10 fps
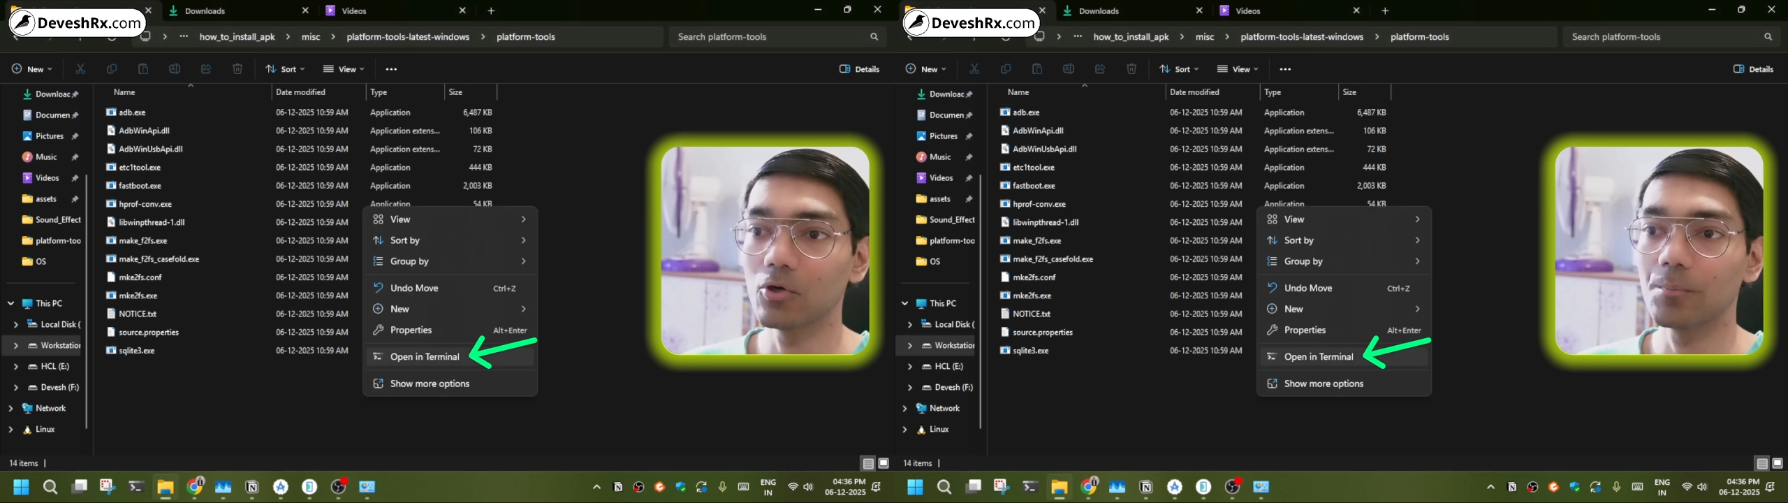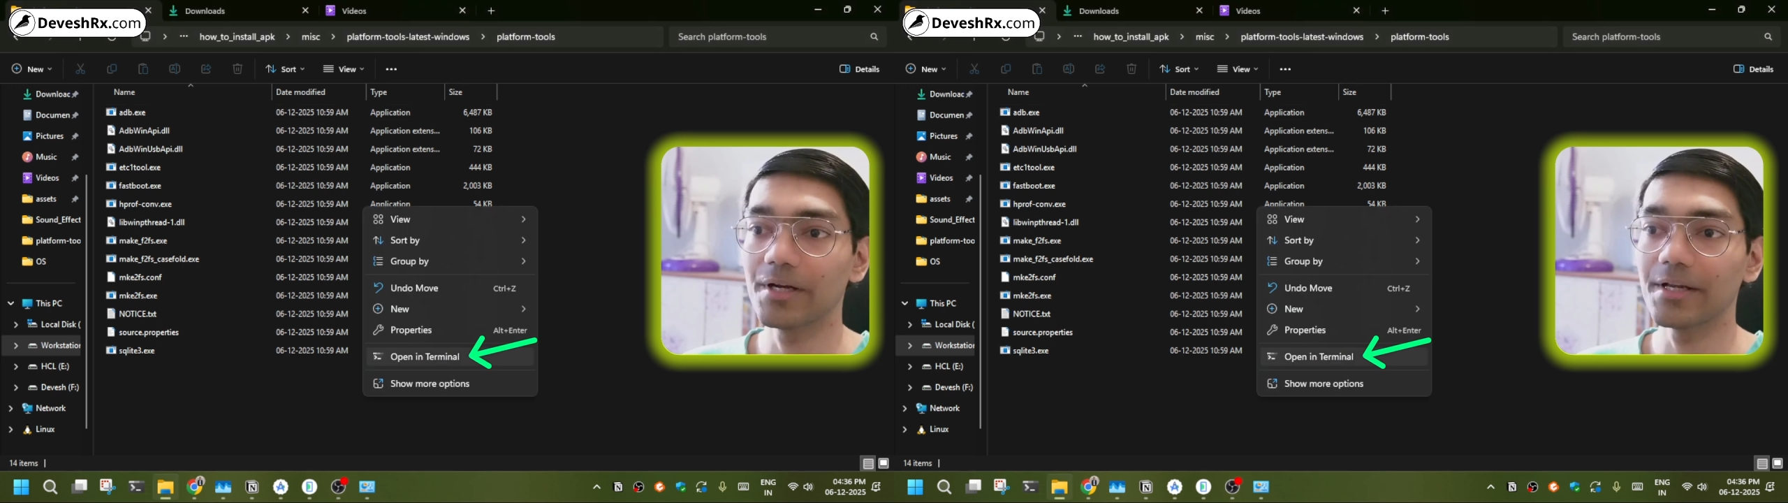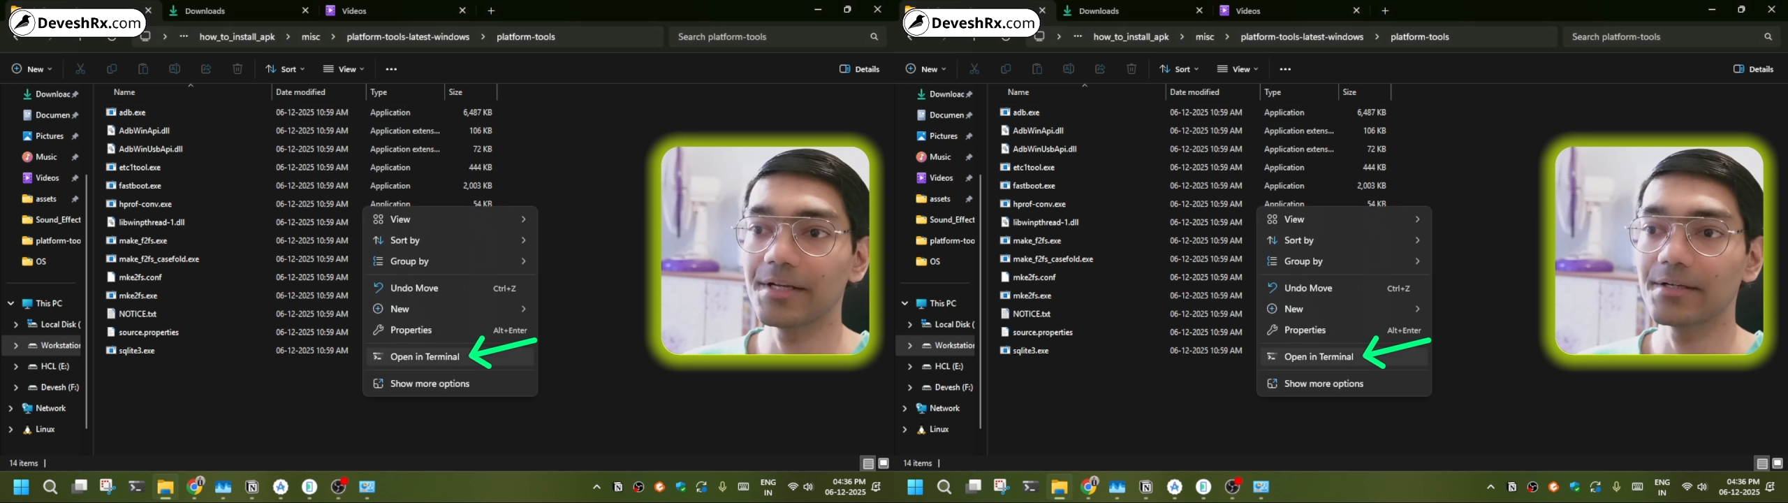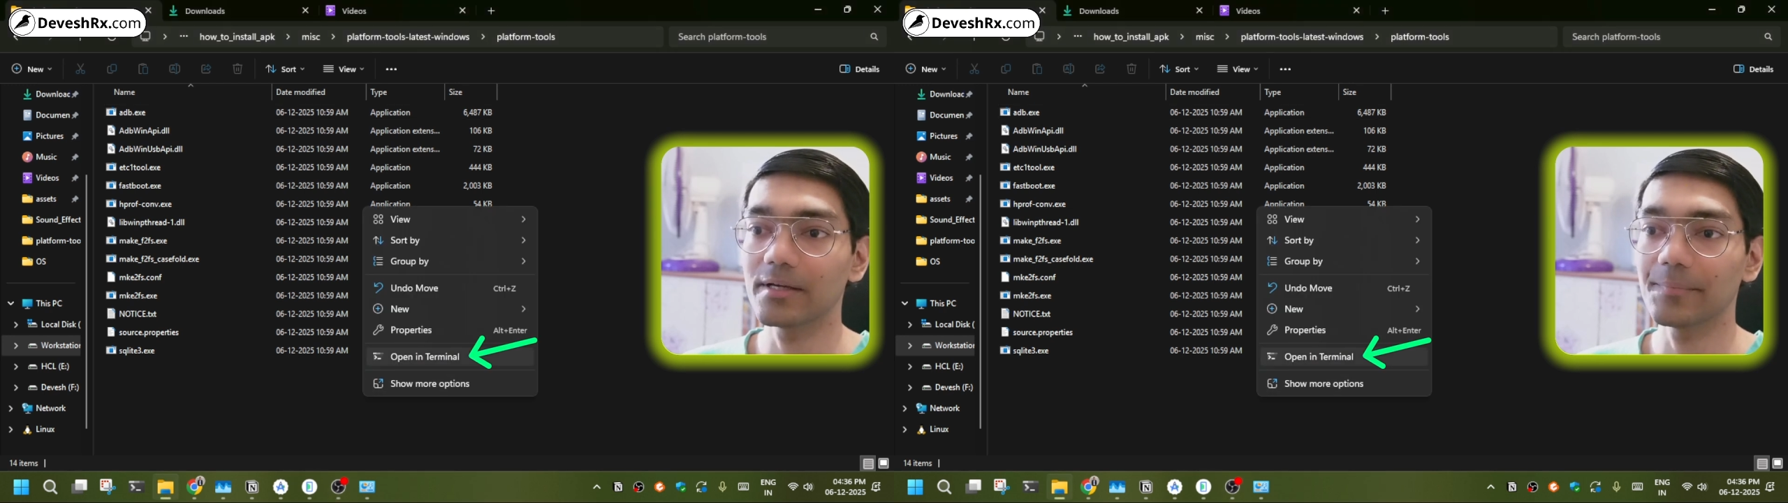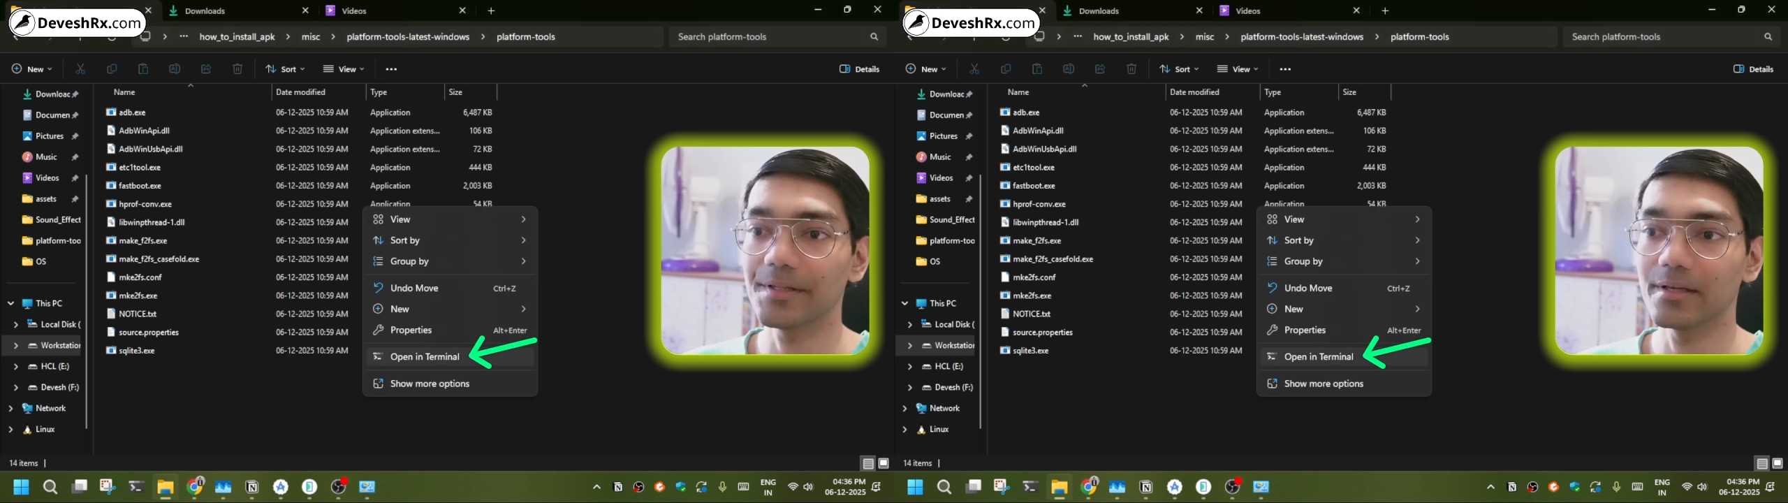open in
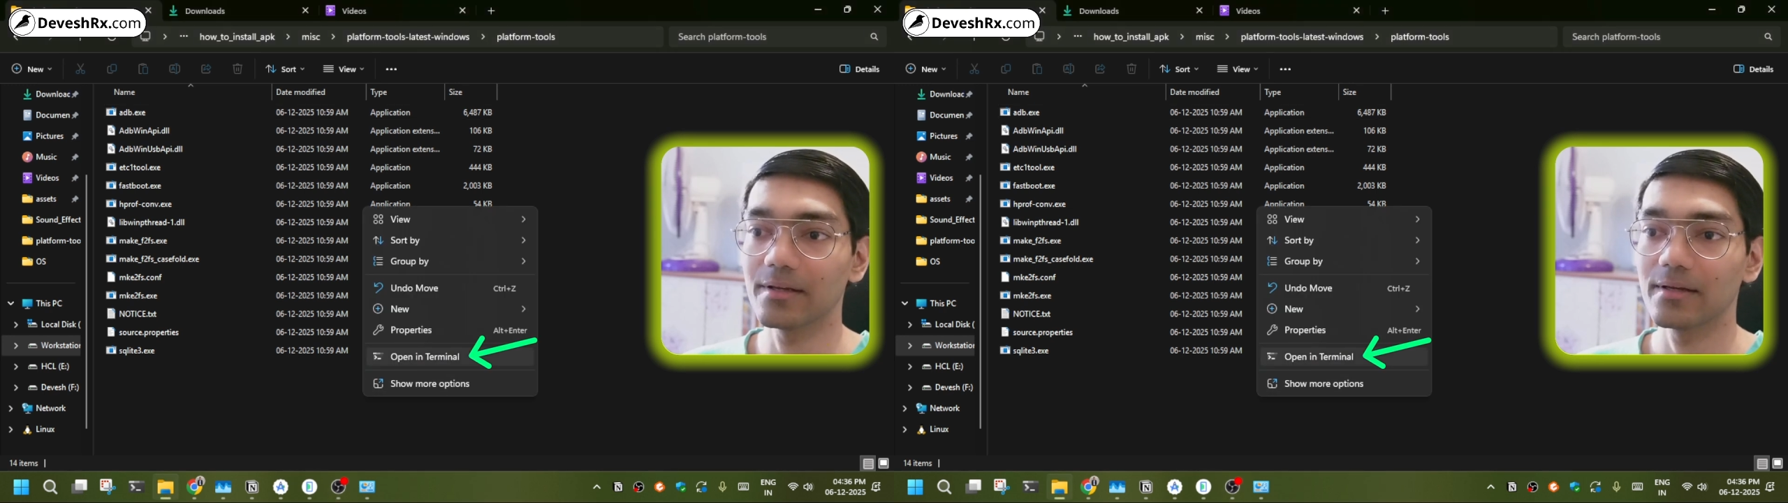terminal.